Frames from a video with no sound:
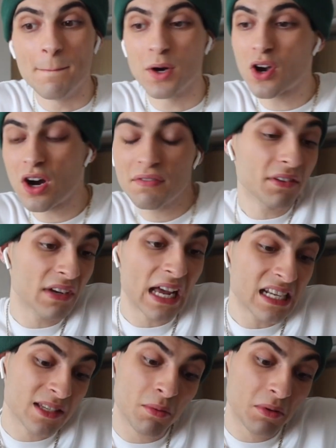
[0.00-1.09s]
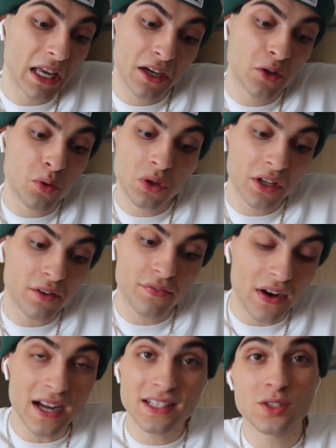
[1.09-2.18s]
Book Off even had some like cool little
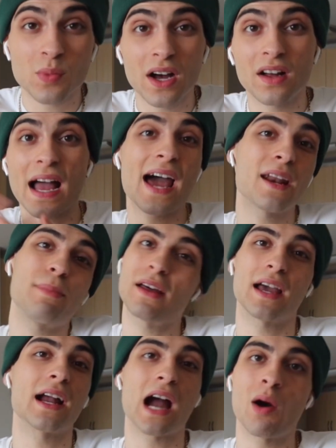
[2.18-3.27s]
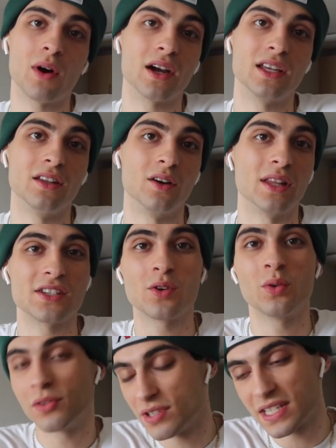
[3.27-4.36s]
finds as well. I had to buy that Kawaki though. That's the
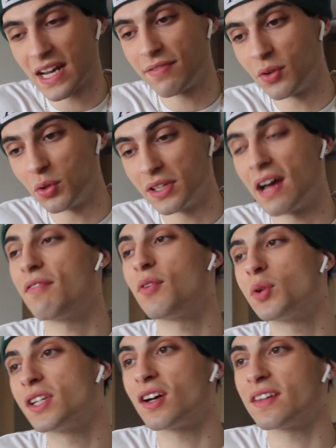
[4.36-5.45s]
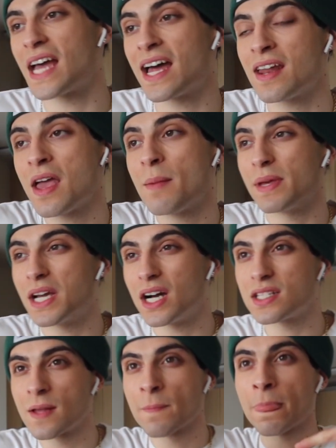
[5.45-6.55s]
only reason I folded. I folded on that
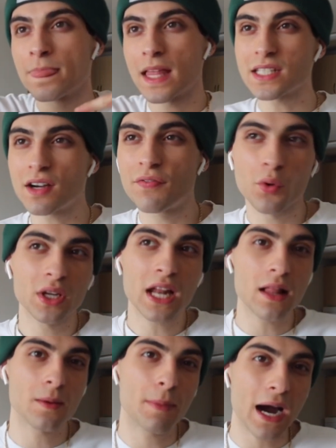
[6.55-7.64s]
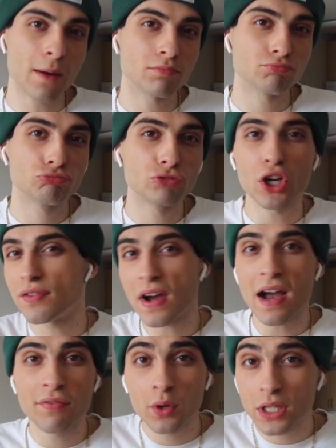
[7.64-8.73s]
because that's like a $40 pop,
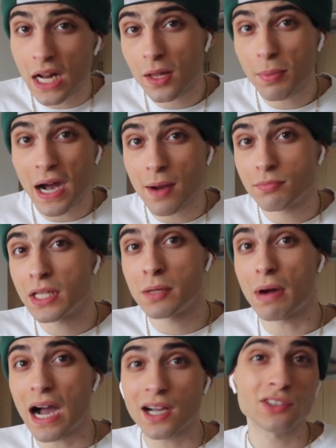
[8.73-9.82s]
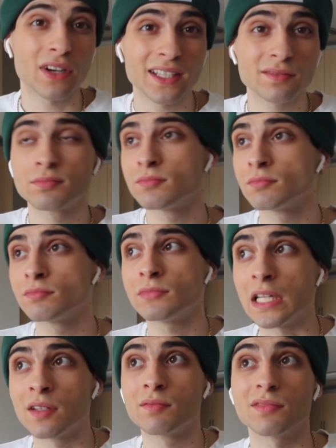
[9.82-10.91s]
$35, $40 pop in box, right?
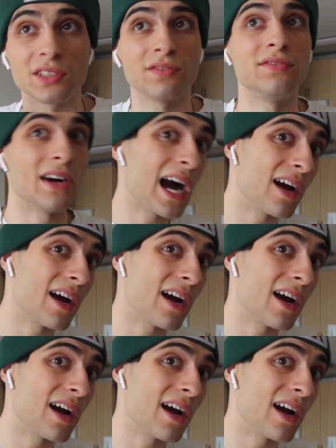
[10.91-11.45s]
It's $5.